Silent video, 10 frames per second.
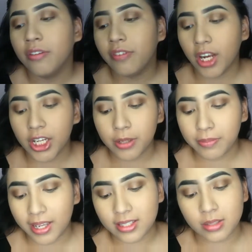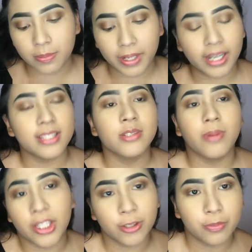Volume Express
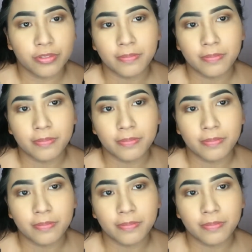Waterproof